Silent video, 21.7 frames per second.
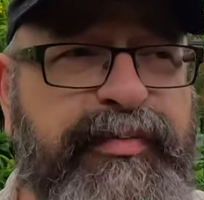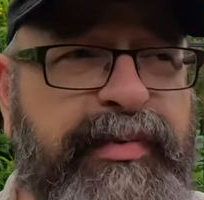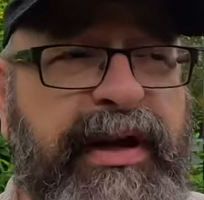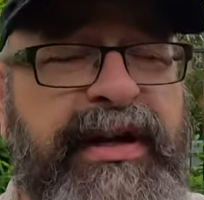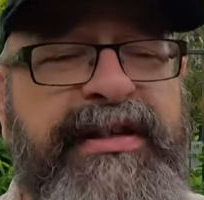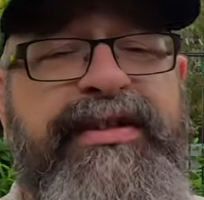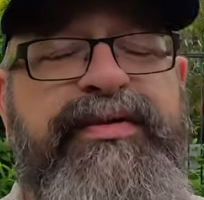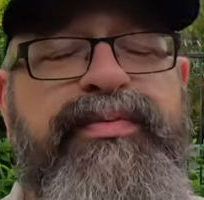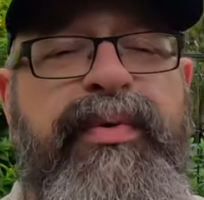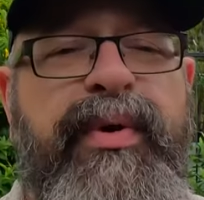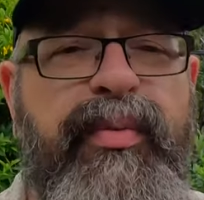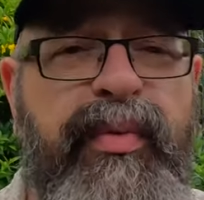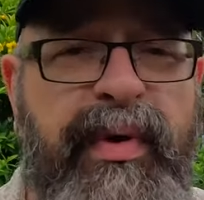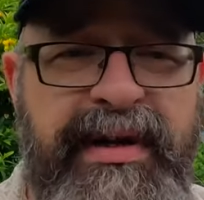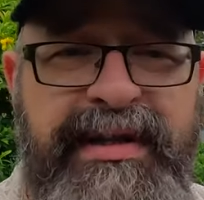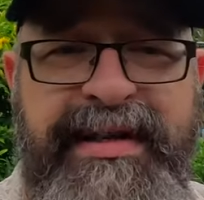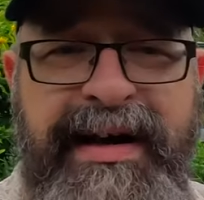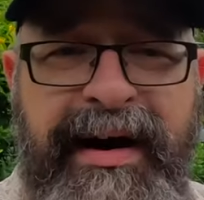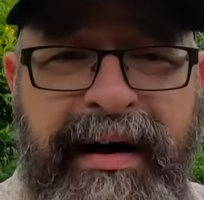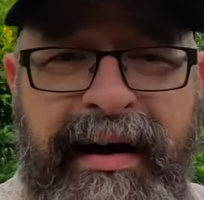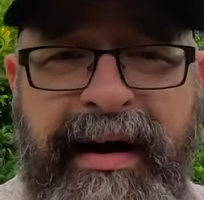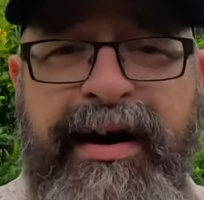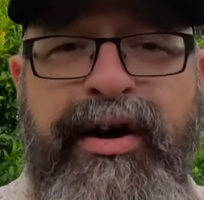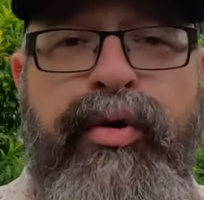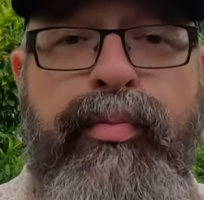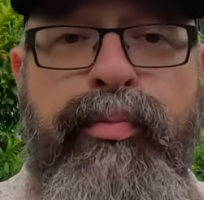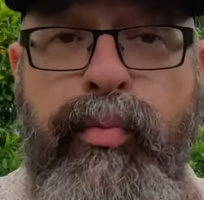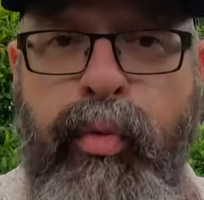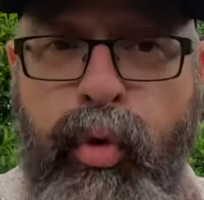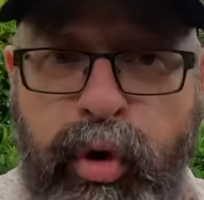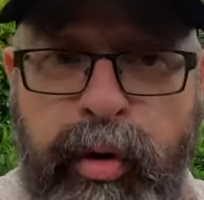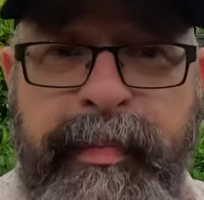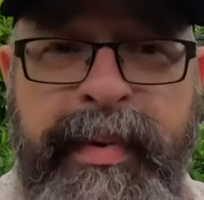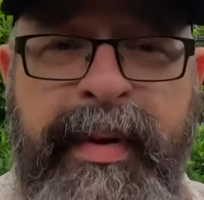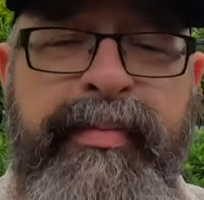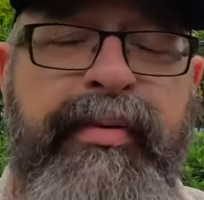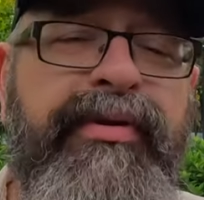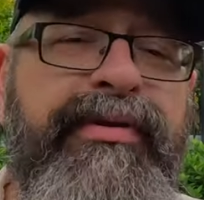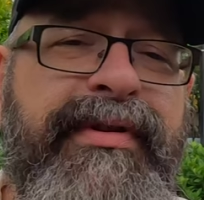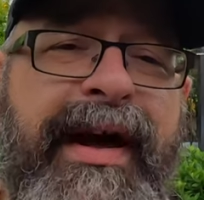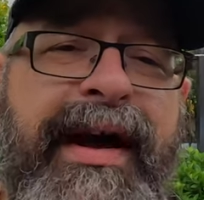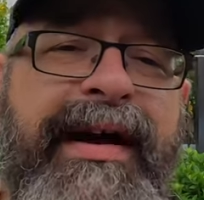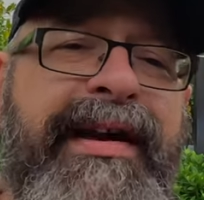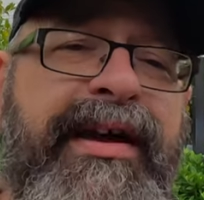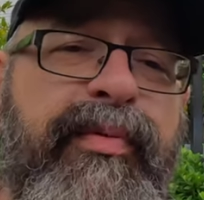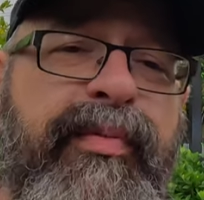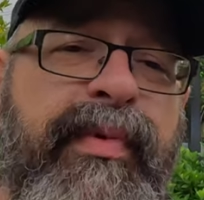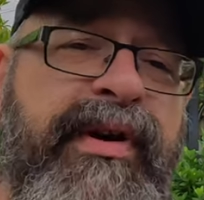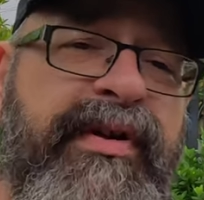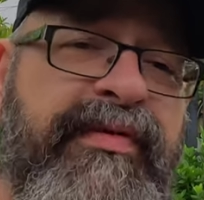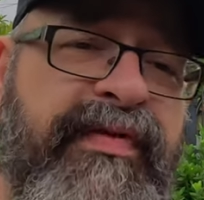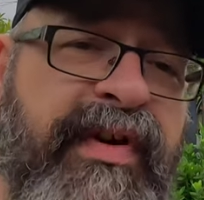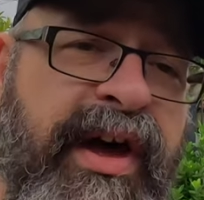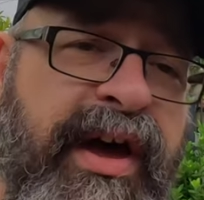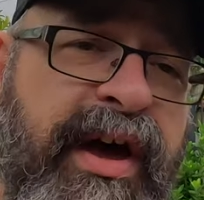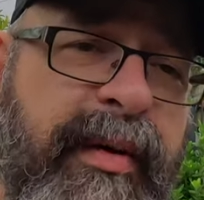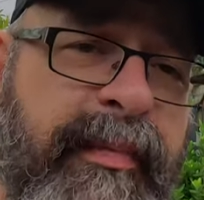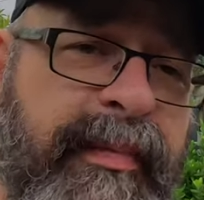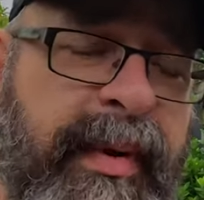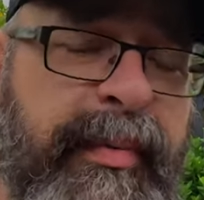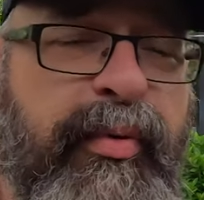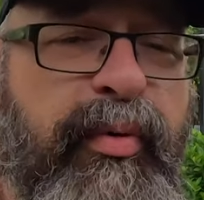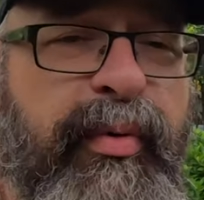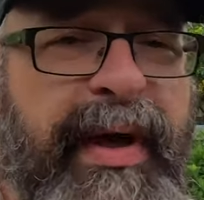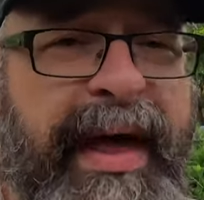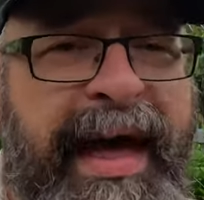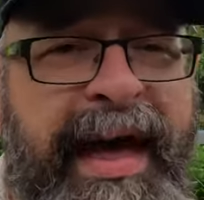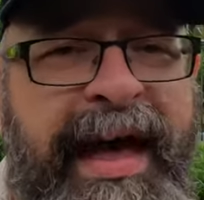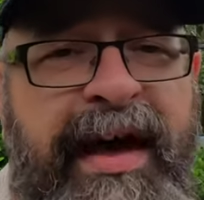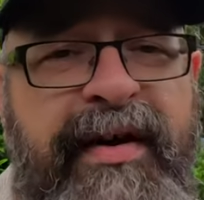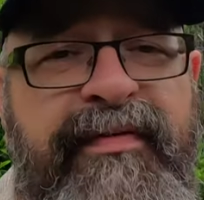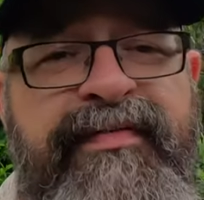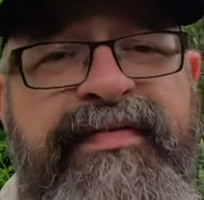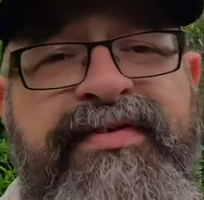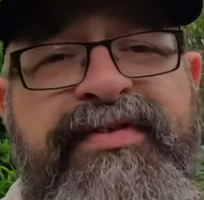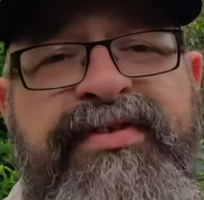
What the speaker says: Plus, we want to hire more people, not get rid of people we have.